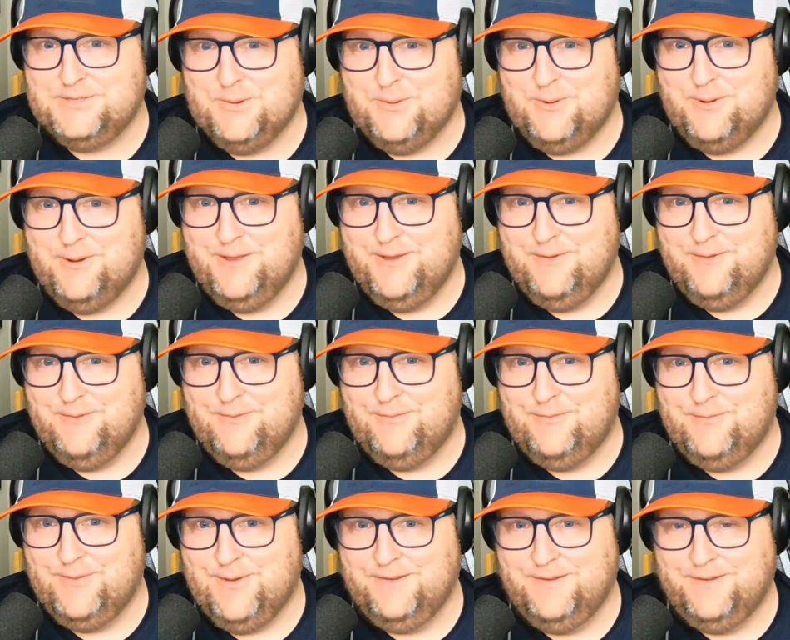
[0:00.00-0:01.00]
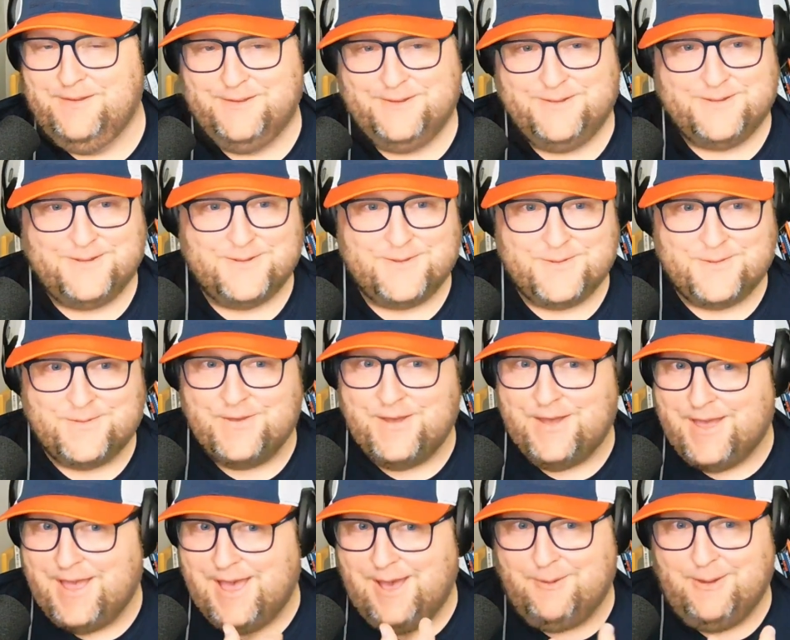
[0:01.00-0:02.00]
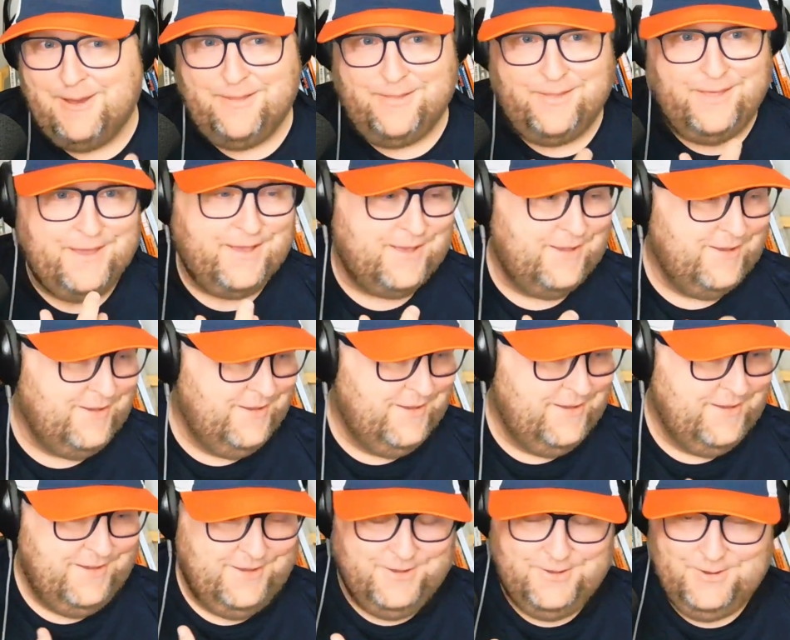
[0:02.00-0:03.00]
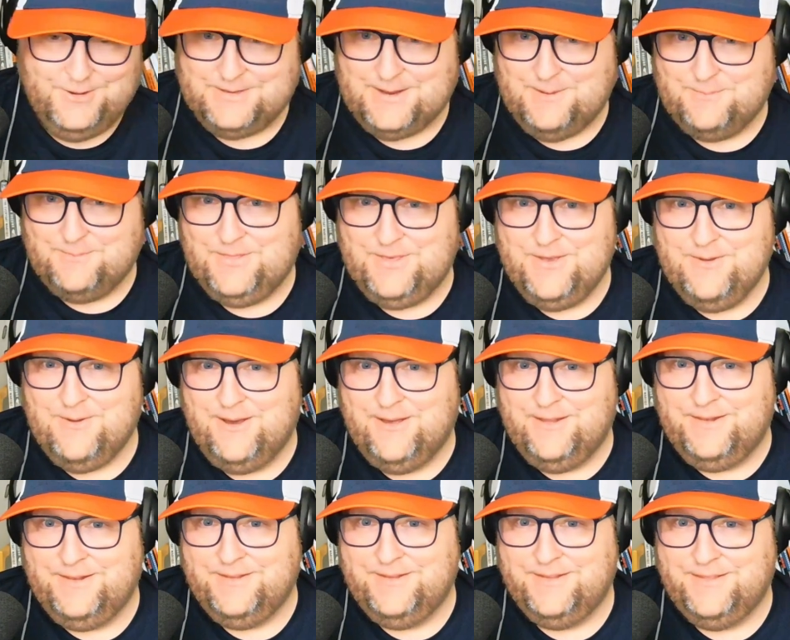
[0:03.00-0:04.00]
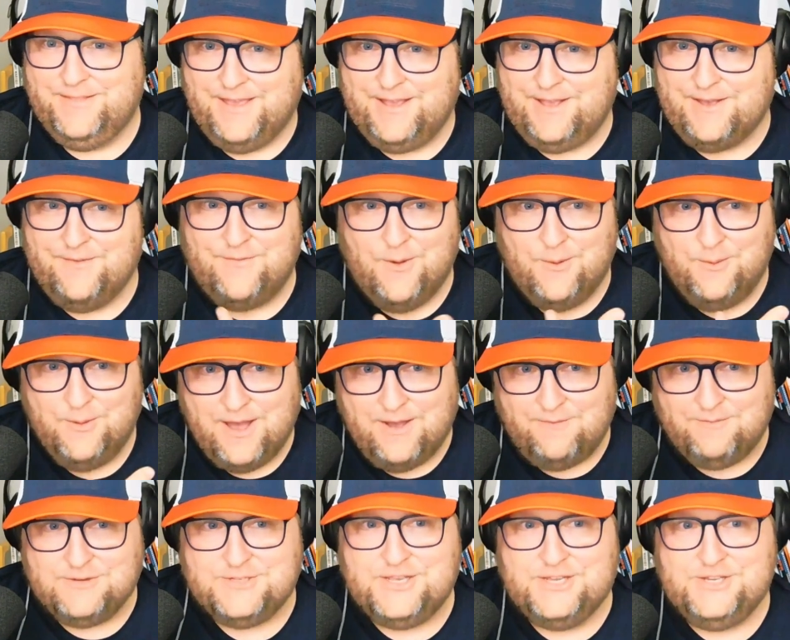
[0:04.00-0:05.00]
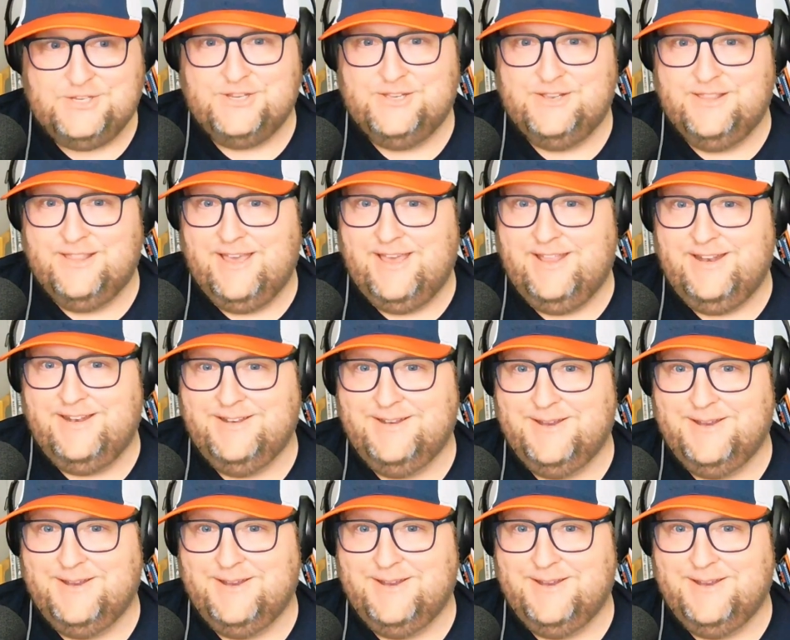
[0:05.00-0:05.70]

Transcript: story of the how I like hooked up with you on like a phone conversation that